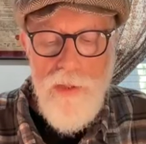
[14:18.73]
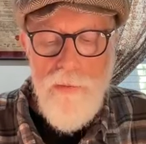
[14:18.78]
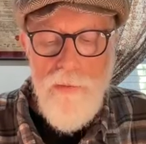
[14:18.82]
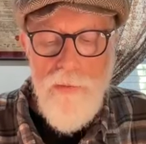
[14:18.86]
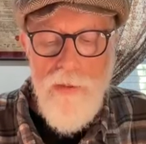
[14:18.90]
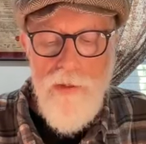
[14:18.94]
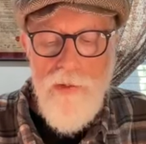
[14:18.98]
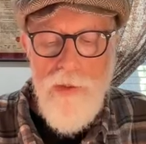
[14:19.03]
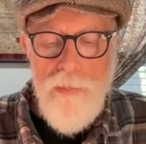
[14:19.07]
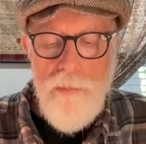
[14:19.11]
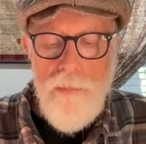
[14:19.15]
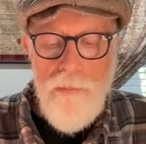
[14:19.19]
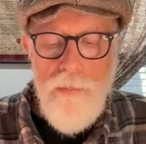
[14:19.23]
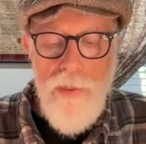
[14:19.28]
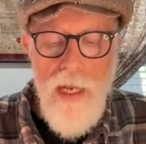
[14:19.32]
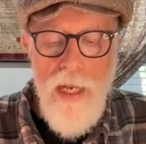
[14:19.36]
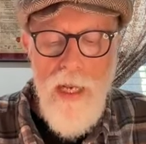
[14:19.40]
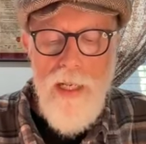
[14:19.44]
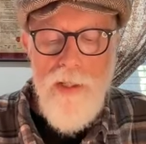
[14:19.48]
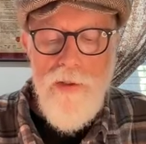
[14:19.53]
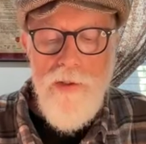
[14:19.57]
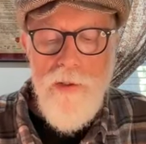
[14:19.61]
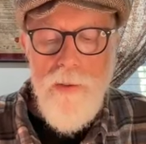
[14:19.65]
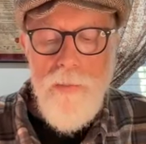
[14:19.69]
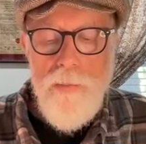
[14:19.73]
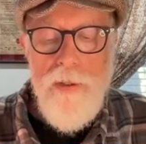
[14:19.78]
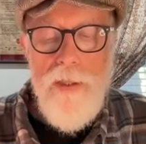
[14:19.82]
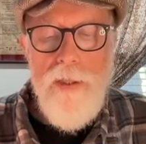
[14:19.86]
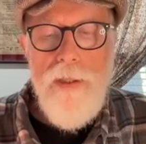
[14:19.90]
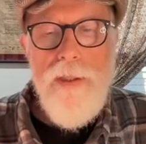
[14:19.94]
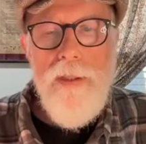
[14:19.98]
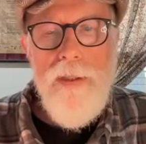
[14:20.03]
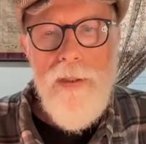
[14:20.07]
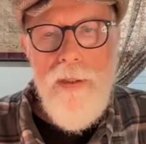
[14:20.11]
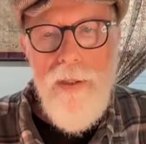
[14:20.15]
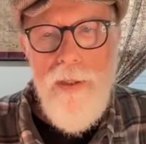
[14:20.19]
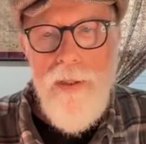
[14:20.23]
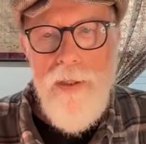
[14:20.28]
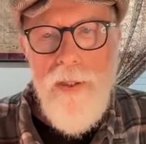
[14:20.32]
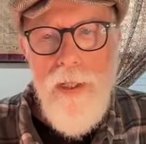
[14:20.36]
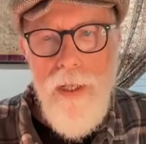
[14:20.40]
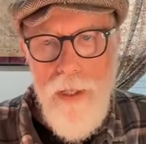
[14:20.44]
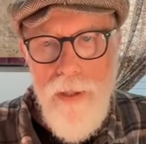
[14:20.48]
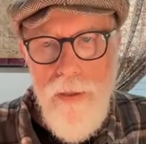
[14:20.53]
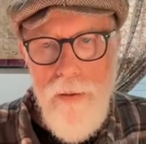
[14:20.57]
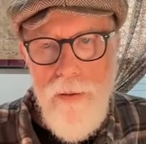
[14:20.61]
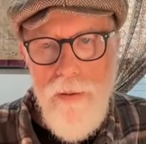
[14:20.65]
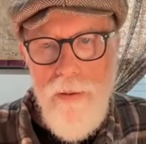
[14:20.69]
was impossible to
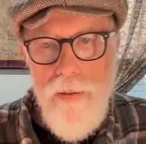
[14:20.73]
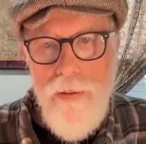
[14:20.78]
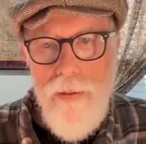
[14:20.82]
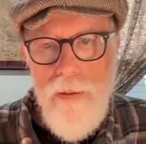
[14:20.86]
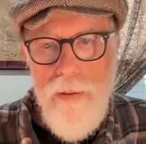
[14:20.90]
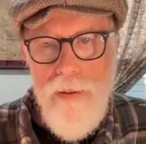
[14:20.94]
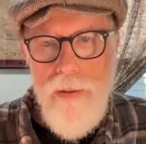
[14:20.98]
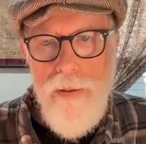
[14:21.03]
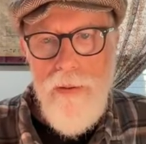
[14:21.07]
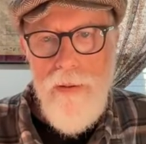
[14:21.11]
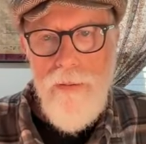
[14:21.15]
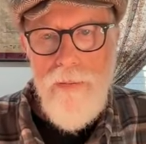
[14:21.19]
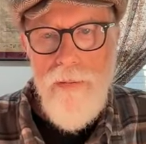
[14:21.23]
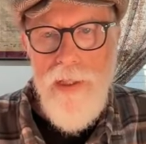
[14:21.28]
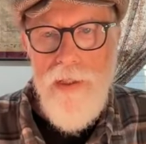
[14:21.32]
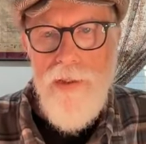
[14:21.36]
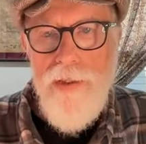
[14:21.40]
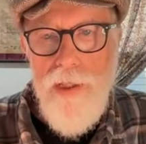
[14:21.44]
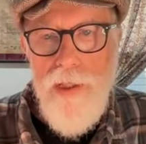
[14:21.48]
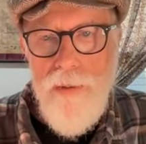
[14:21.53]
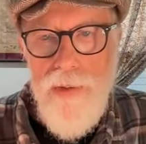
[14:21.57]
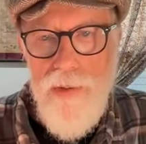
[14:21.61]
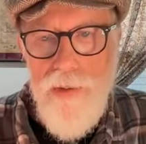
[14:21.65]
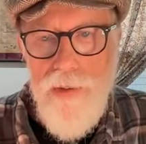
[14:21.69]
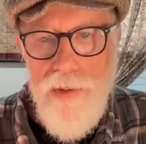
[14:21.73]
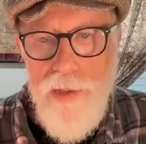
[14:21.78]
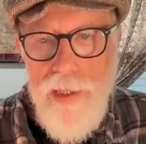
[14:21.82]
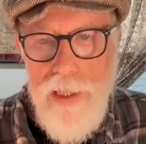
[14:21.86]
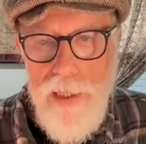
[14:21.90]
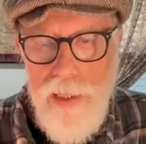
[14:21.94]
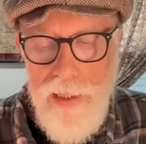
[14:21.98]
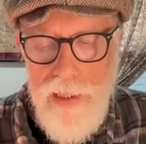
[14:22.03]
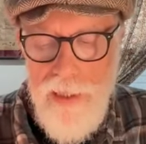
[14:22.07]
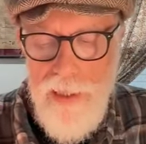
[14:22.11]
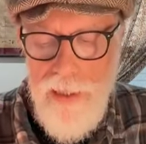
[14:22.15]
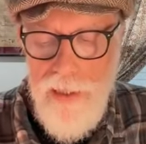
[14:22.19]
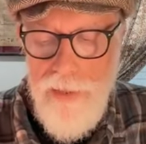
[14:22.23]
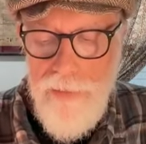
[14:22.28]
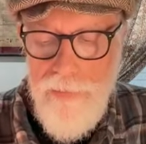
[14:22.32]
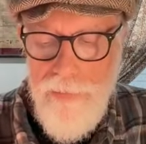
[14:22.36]
know what she was thinking.